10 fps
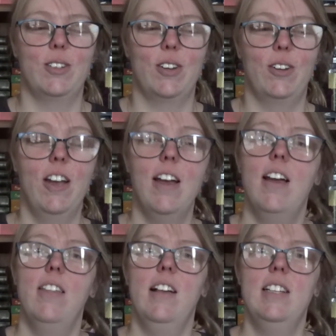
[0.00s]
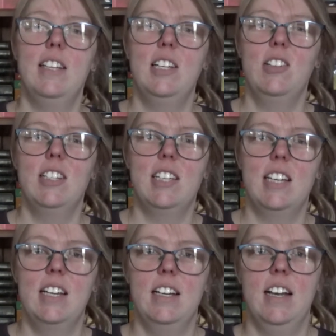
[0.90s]
So that's
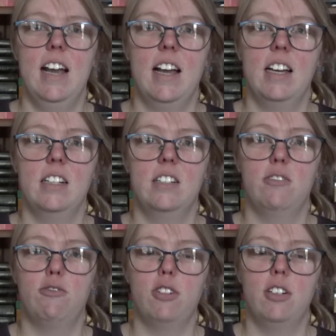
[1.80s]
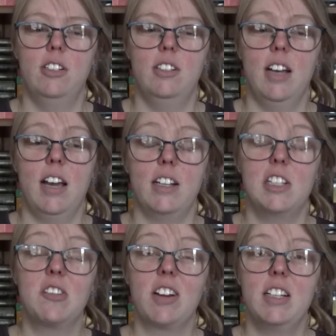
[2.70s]
interesting and fun and
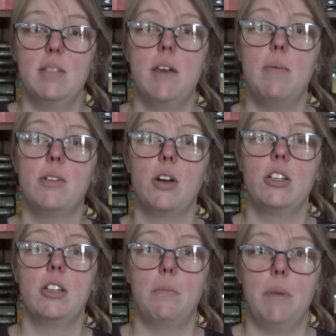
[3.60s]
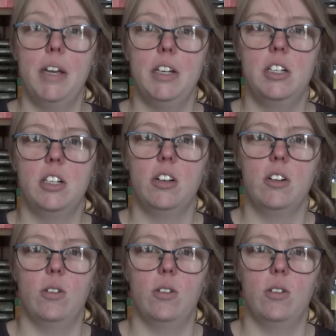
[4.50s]
it's great to be able to go to the beach